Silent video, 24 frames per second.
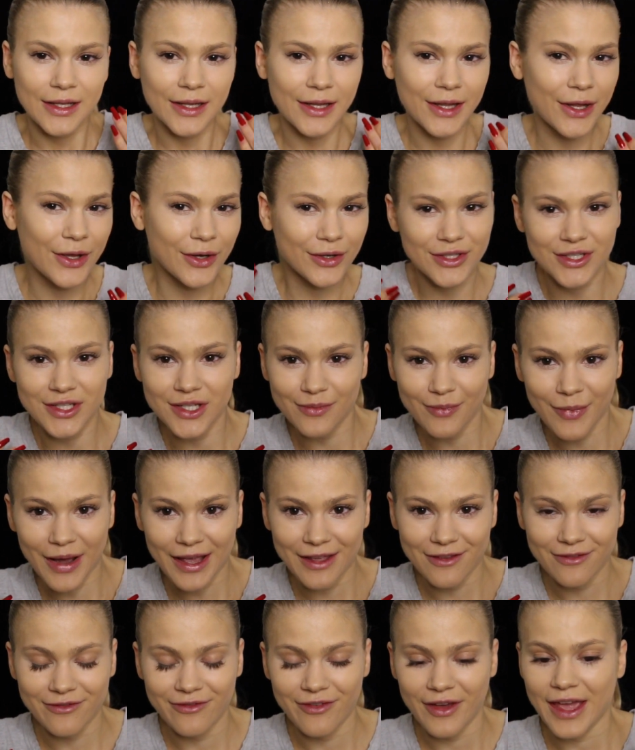look to
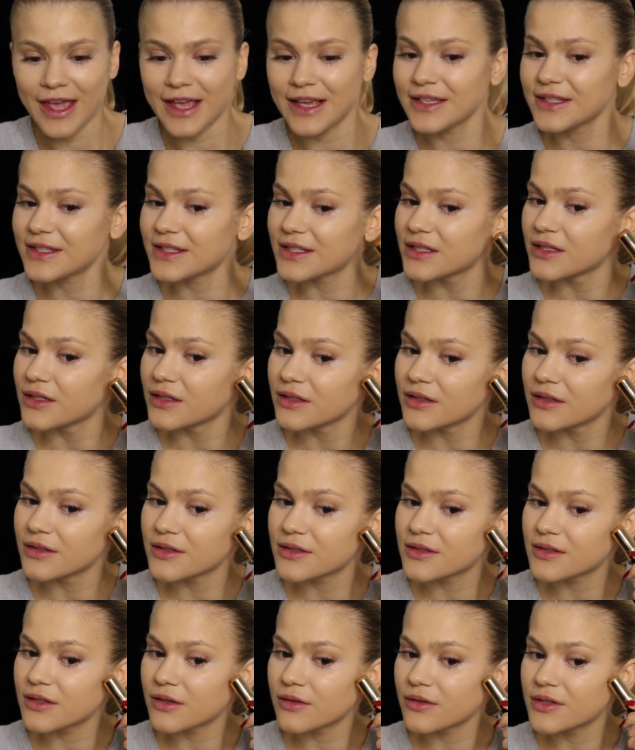my face.
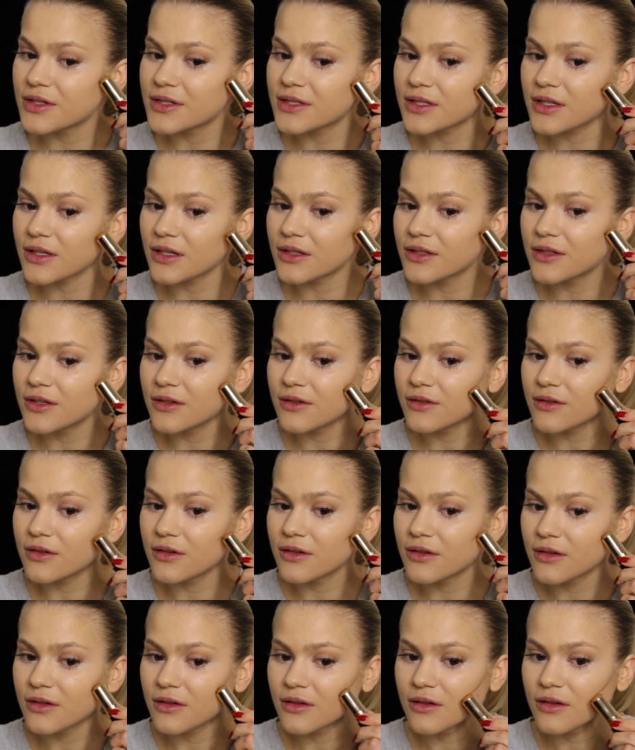So I'm just gonna do
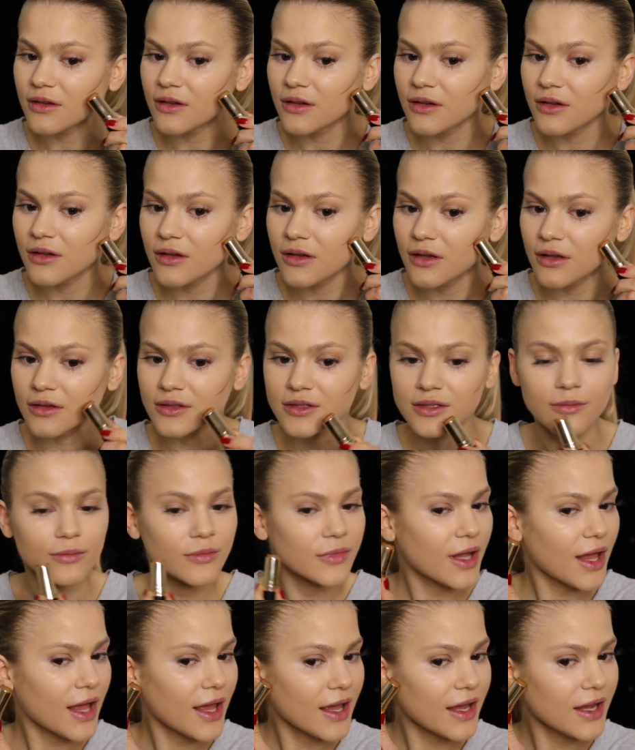
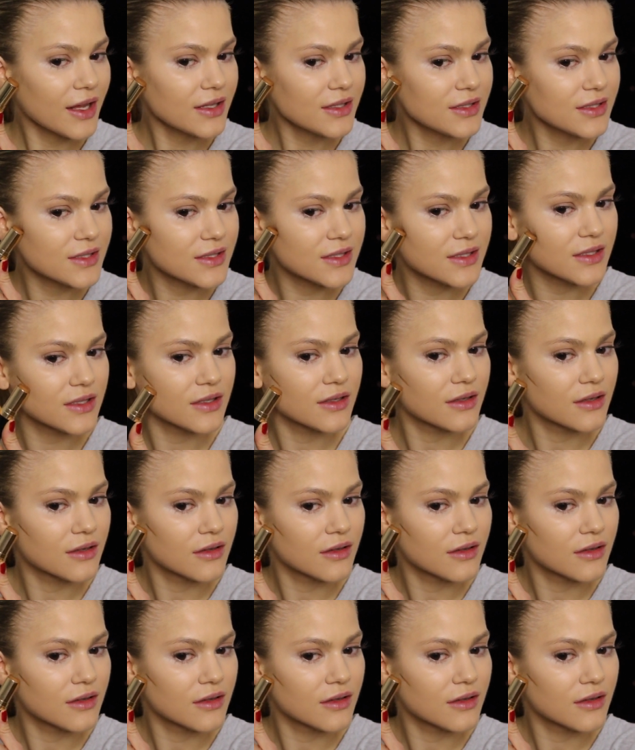some lines.